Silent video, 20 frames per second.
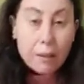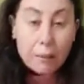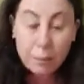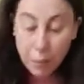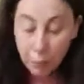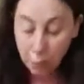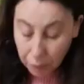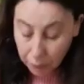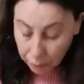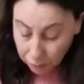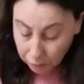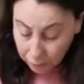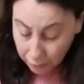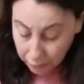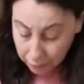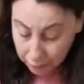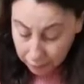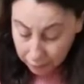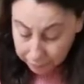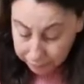Both
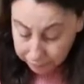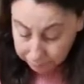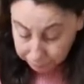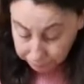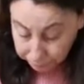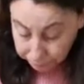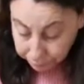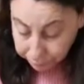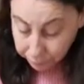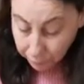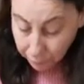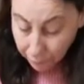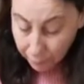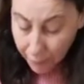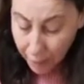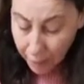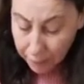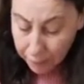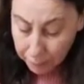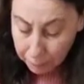read
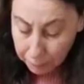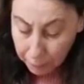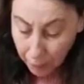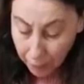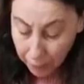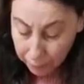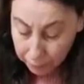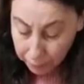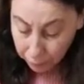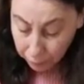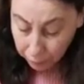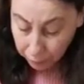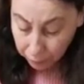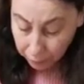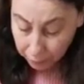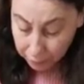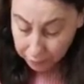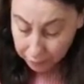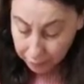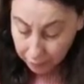the
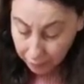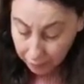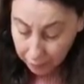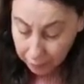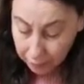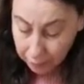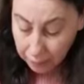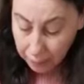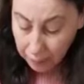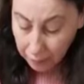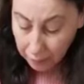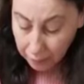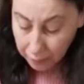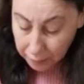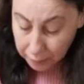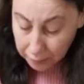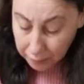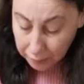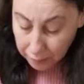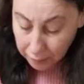Bible day and
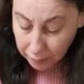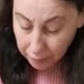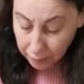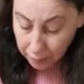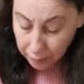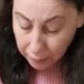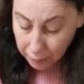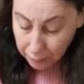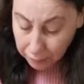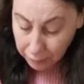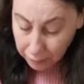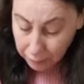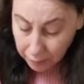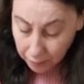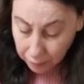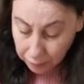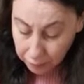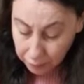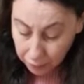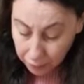night, but
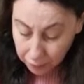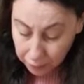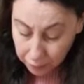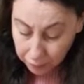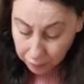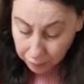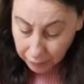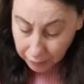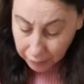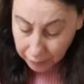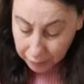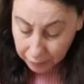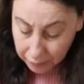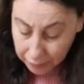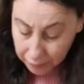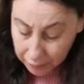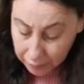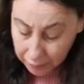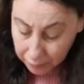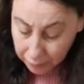thou dost
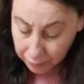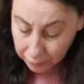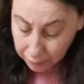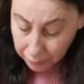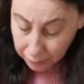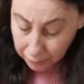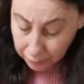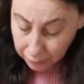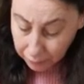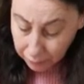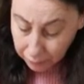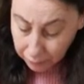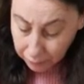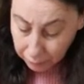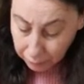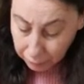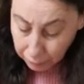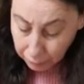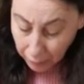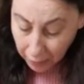readest
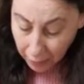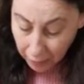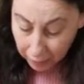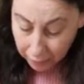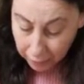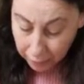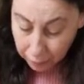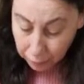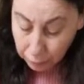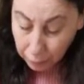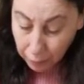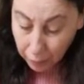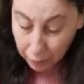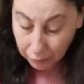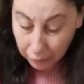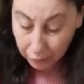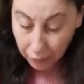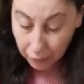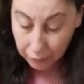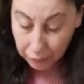black
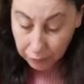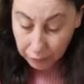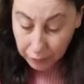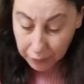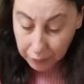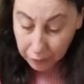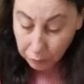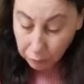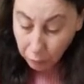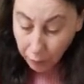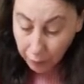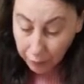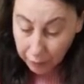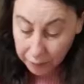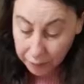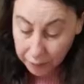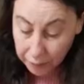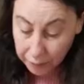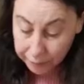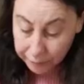where I read
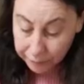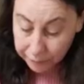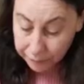white.